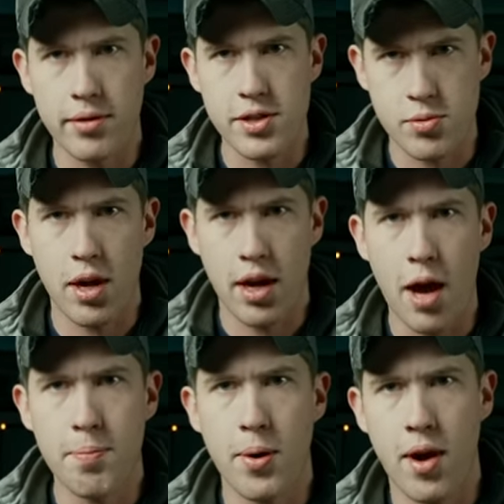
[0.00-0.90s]
this uh,
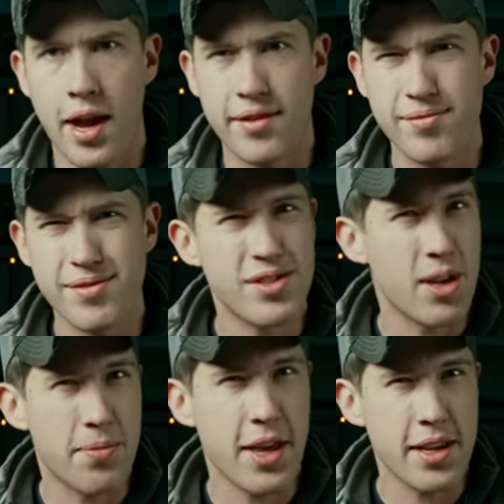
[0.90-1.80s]
upper and
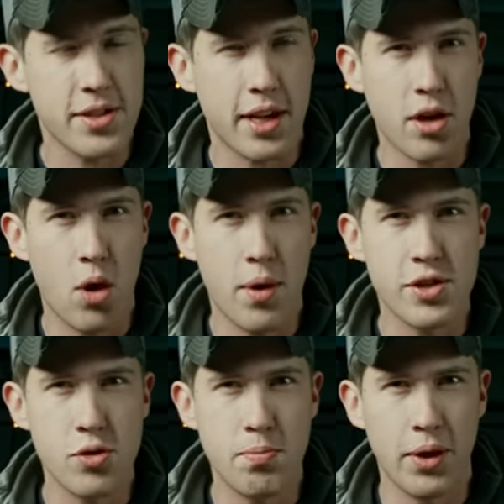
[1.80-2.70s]
some things that go
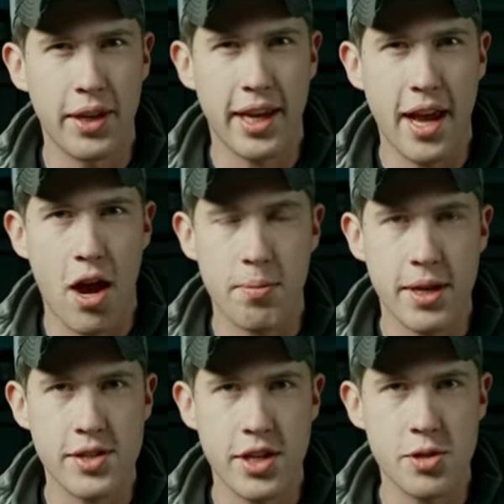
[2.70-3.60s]
into building it out
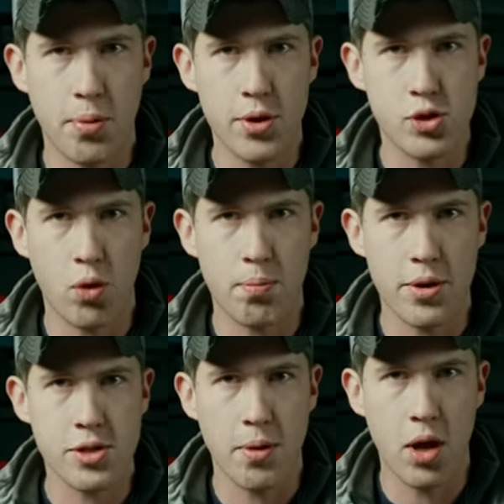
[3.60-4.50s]
because it is pretty short,
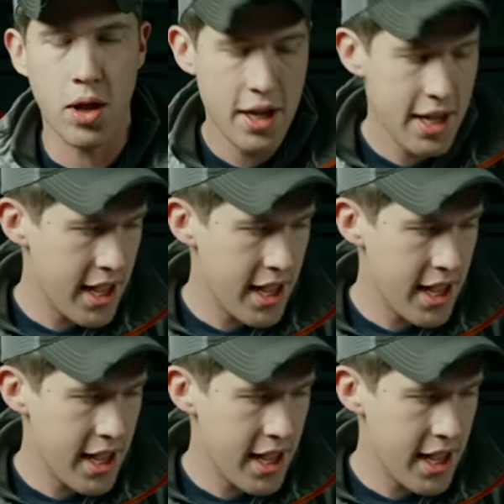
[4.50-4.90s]
pretty small.